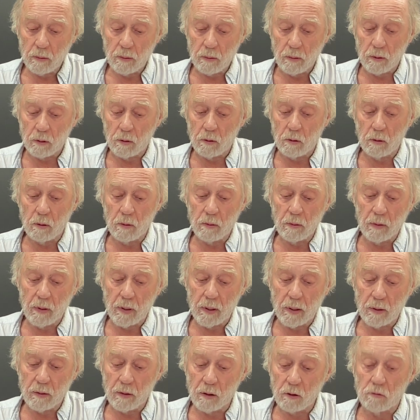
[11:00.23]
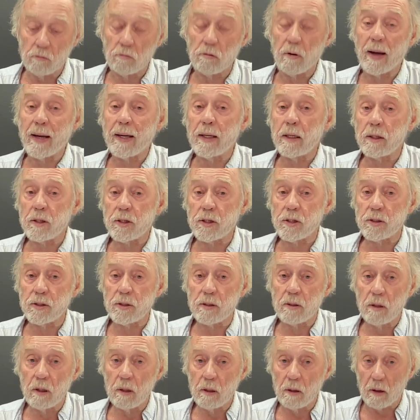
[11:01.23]
the
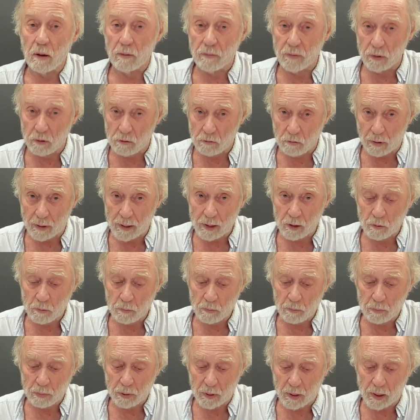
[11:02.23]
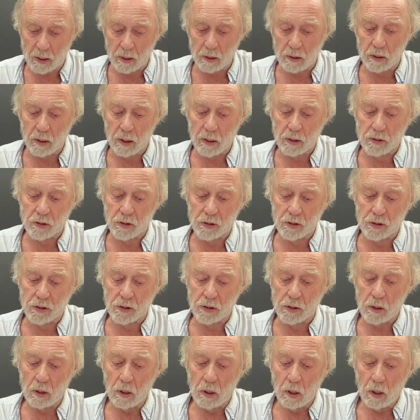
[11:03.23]
greatest of the great
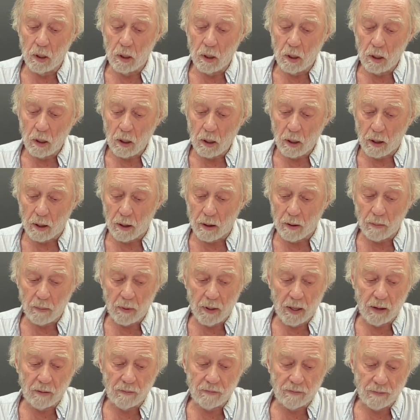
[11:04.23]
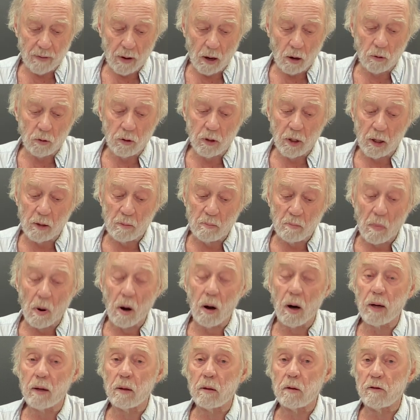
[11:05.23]
pianists, he found a
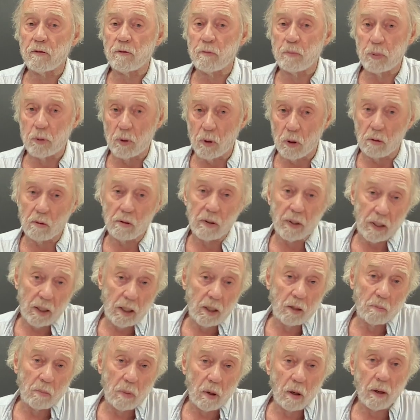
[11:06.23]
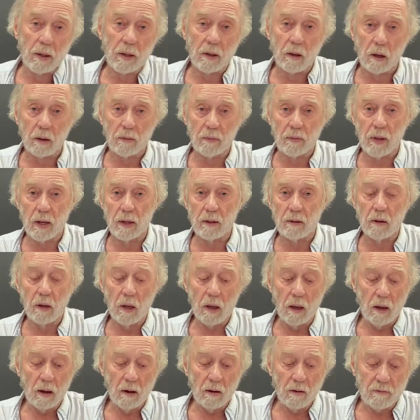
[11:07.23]
model of purity. Bernhard then
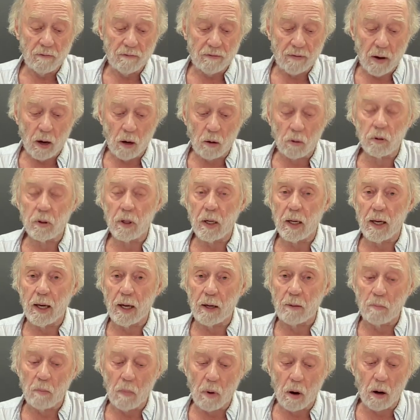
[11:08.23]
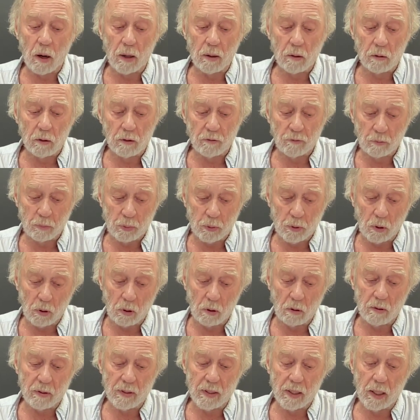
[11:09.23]
found a model of
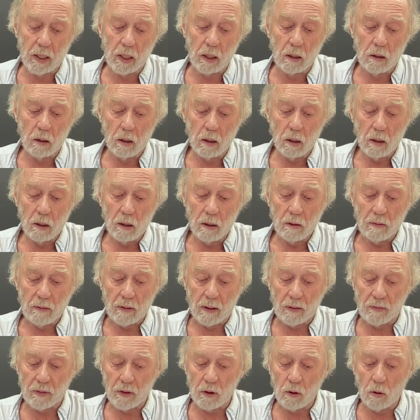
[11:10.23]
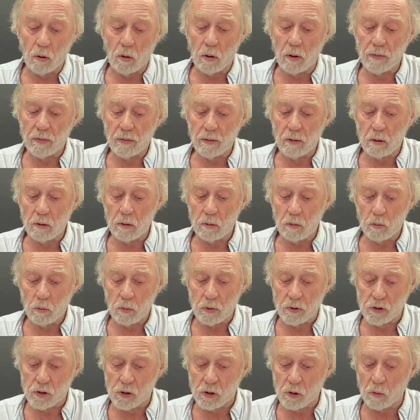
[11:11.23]
purity that the author
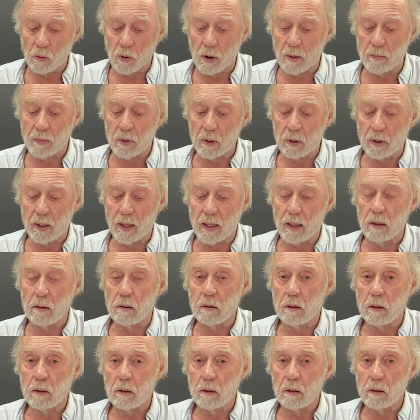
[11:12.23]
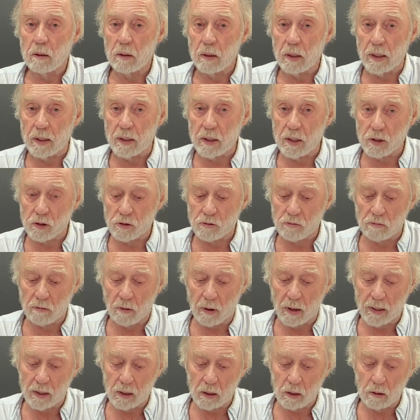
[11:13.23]
was to emulate in his
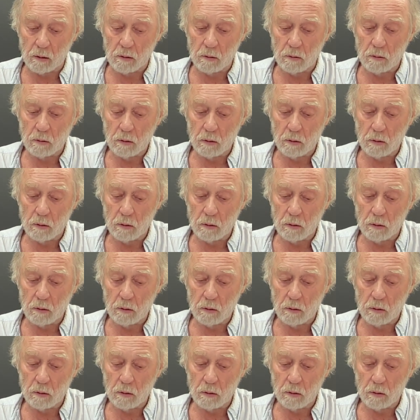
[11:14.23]
writing,